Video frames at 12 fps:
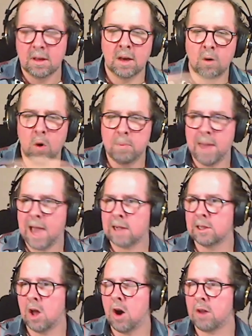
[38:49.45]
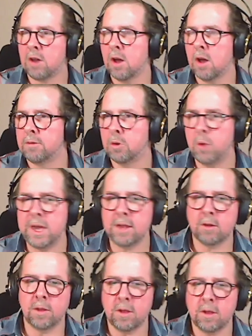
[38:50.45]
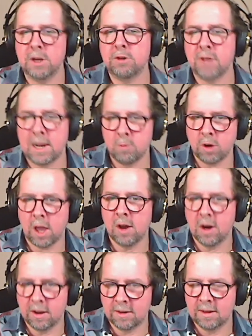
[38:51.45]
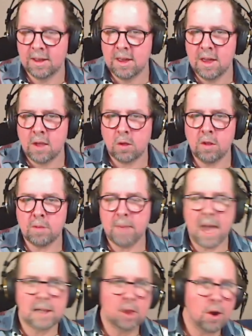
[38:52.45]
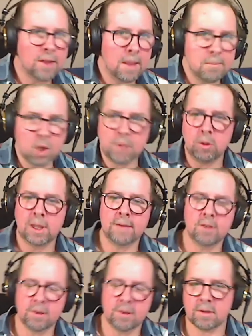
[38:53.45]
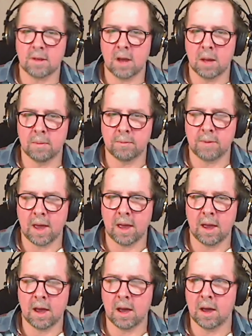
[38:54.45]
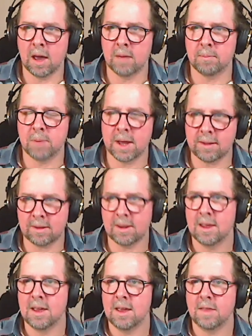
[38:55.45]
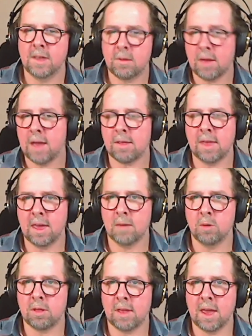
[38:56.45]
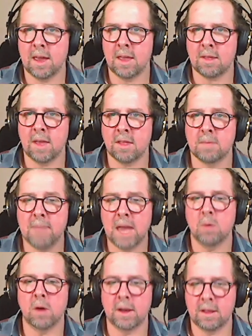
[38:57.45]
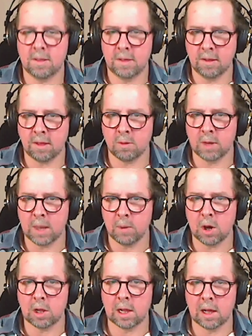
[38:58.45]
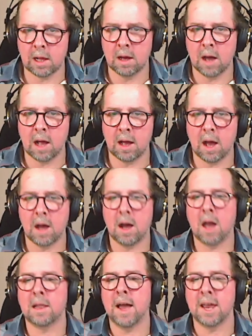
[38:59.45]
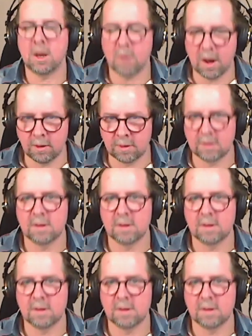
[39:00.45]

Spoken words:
or backlogs of tweaks to this feature that I'm working on. So there's backlogs at multiple levels, but this would say is the main one. This is the one that we all align around.